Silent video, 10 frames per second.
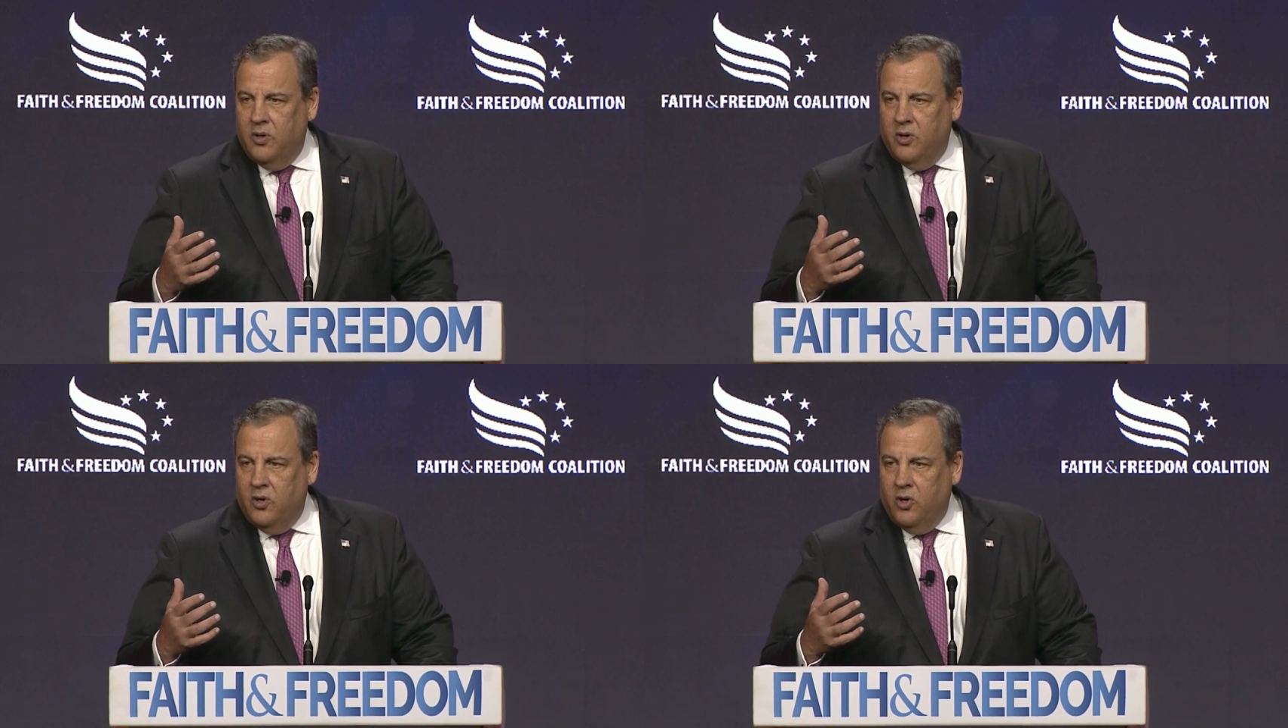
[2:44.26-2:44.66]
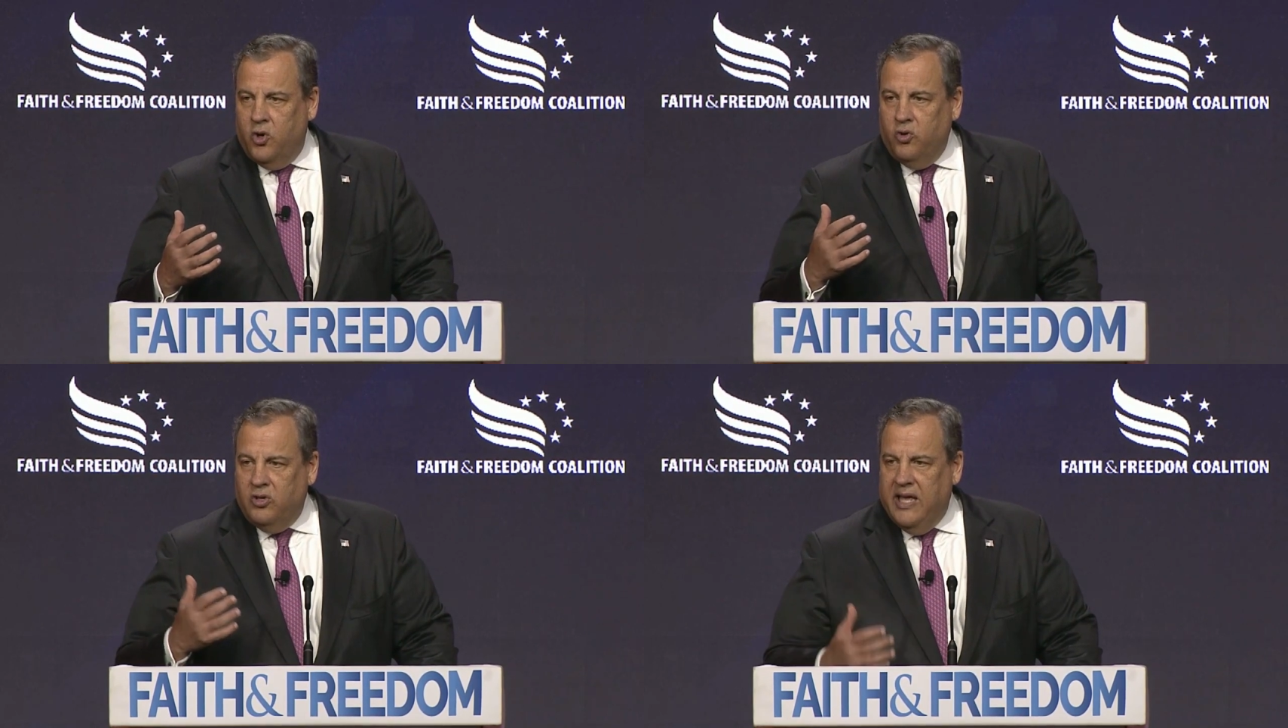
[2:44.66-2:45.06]
who
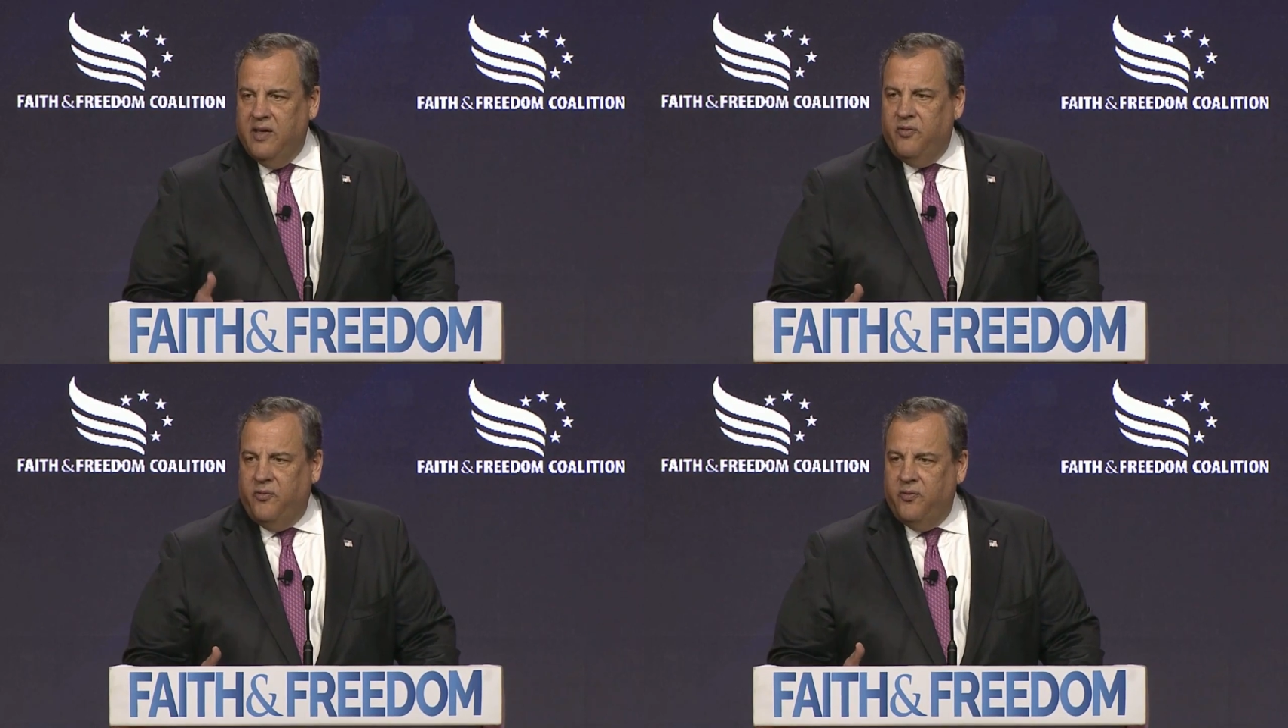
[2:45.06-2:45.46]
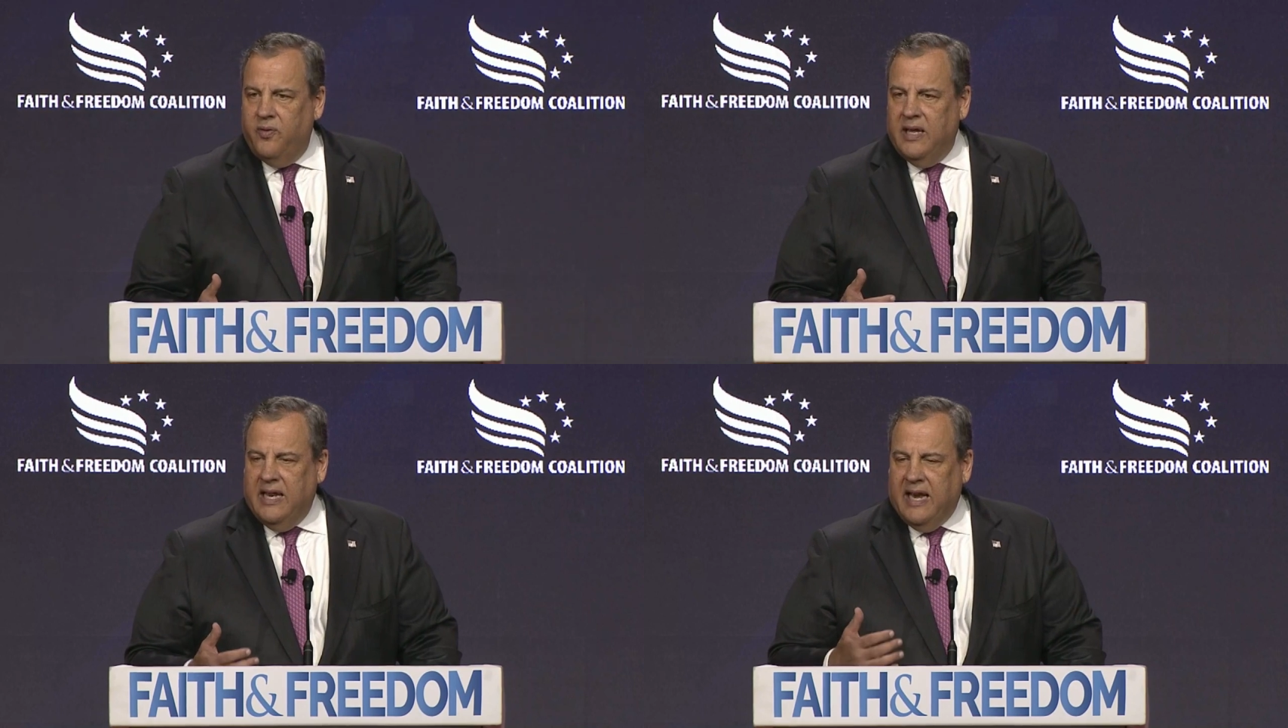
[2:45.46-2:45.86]
live
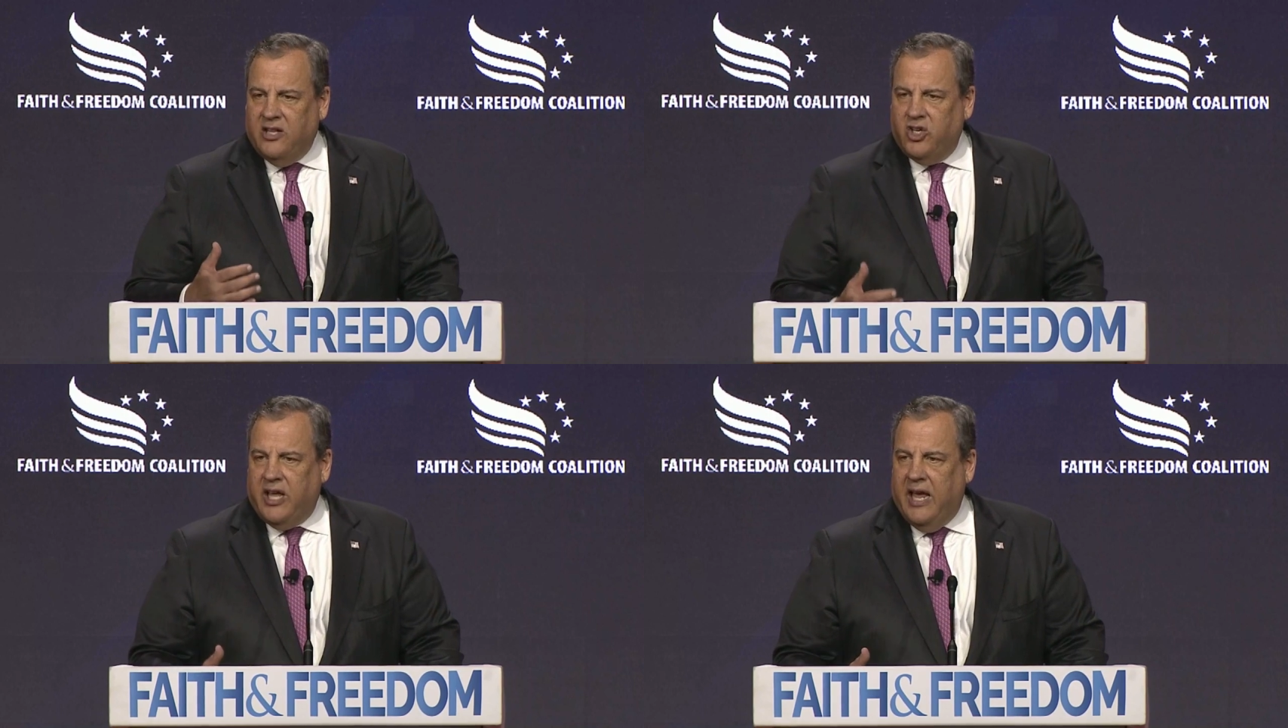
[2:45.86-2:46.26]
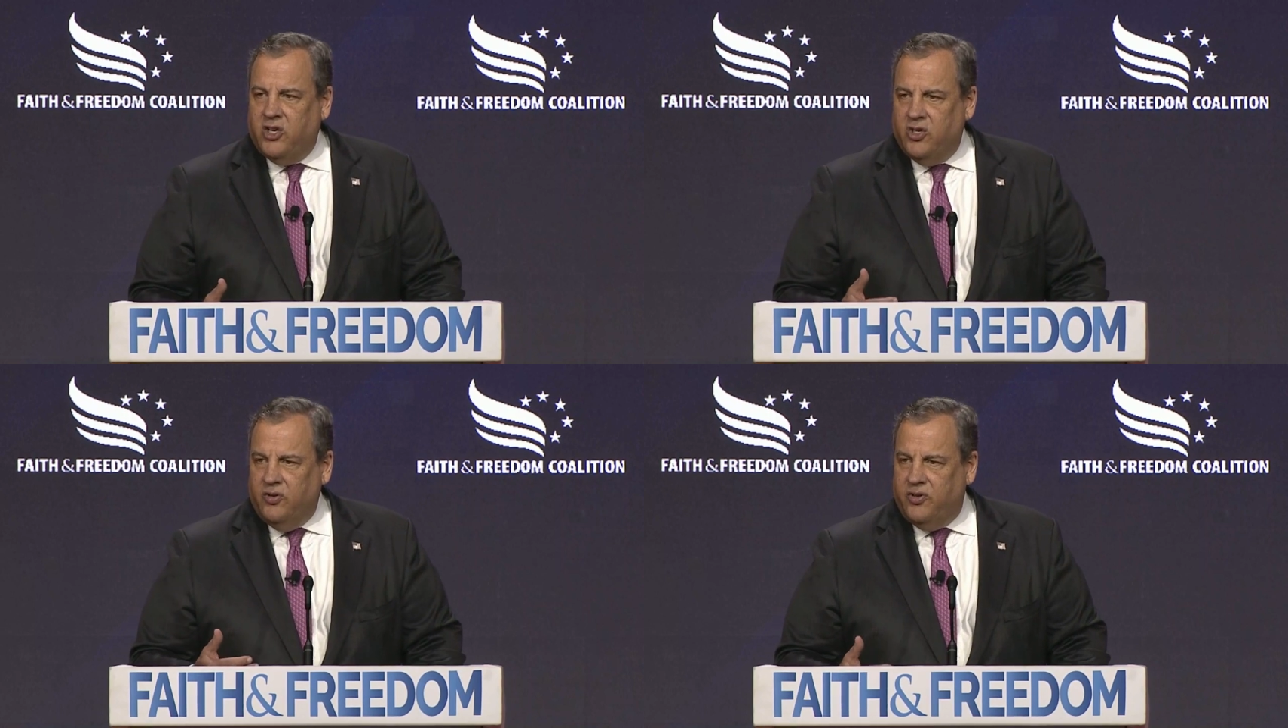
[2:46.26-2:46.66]
in an
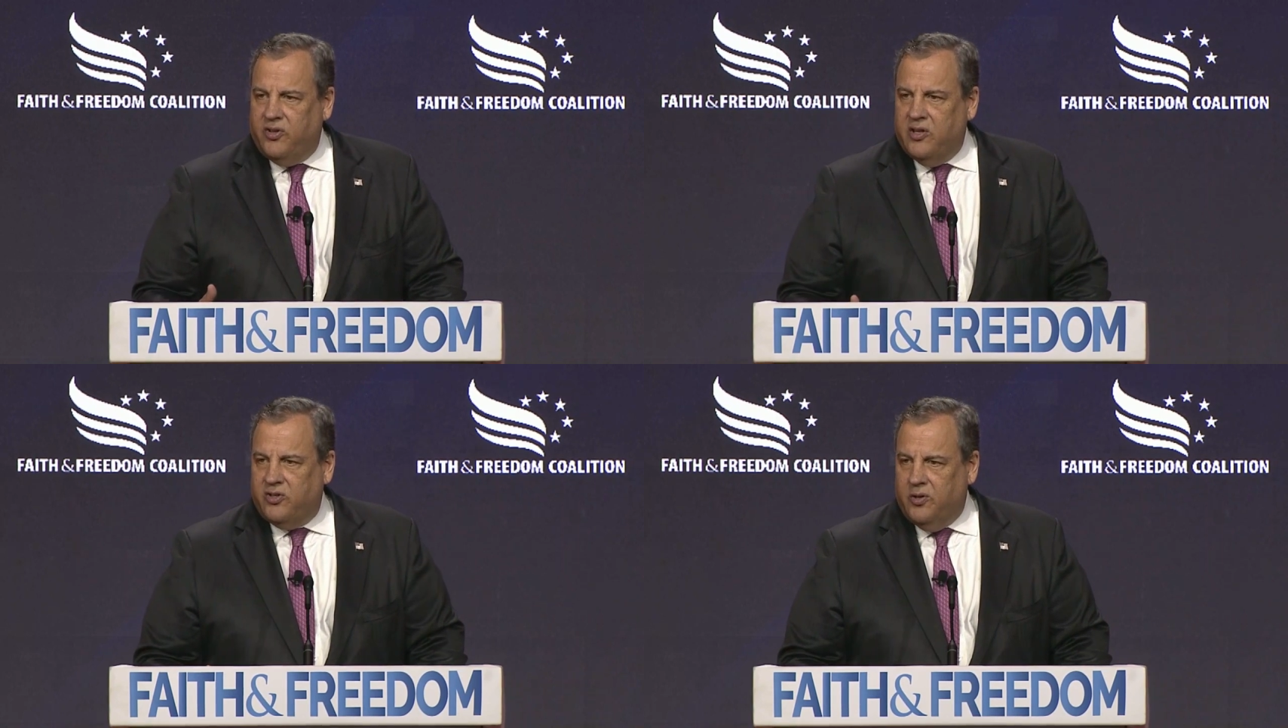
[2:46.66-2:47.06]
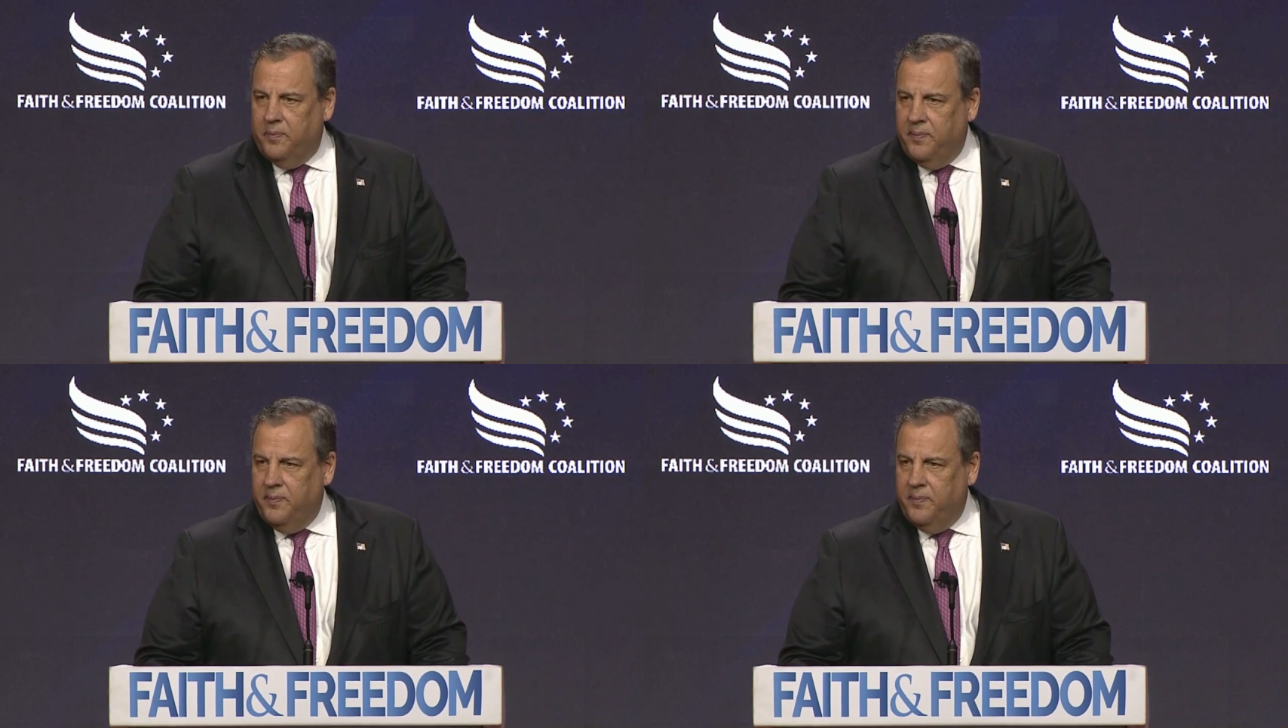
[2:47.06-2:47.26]
educational system